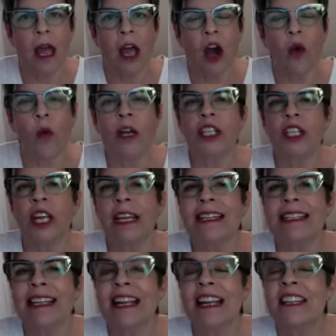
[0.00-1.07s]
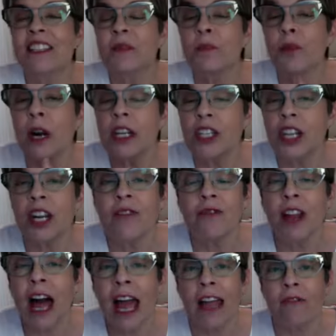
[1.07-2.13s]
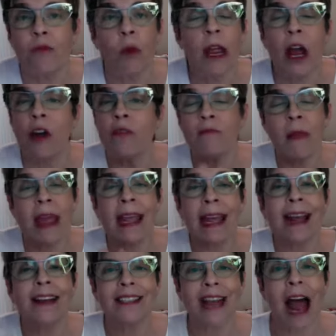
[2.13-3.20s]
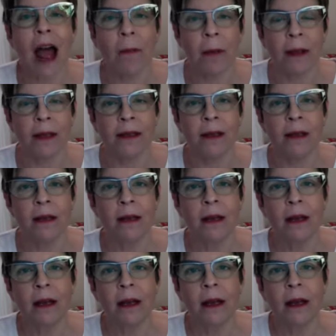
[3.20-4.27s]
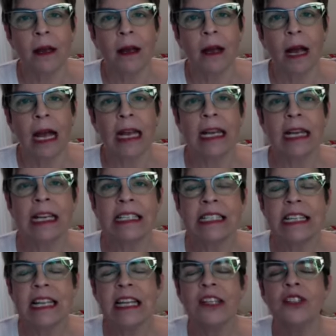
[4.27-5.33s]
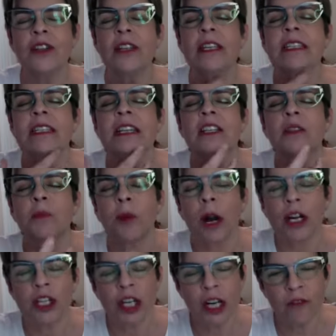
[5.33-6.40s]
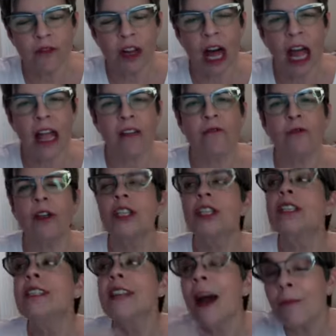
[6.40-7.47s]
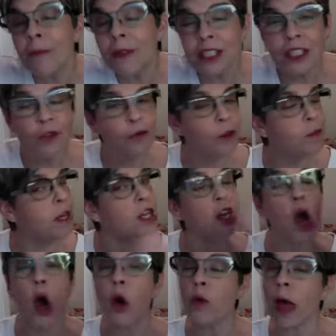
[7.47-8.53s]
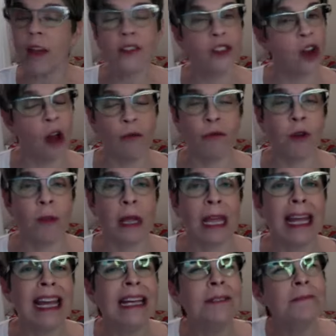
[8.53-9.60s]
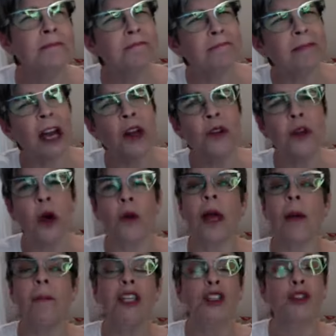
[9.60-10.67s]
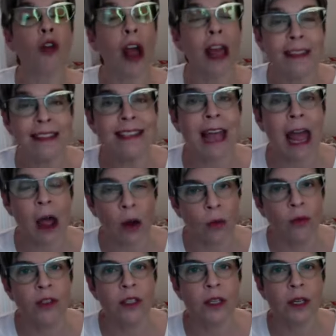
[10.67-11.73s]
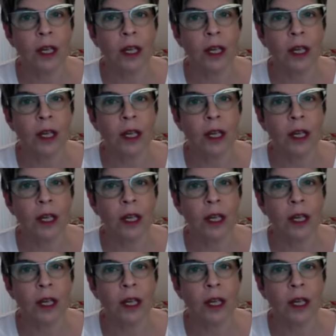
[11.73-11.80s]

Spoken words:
which is an expression of life. We aren't making us happen. Listening to this expression of life, which is, yep, this is for me. No, that's not for me. I don't know. Let me try this out.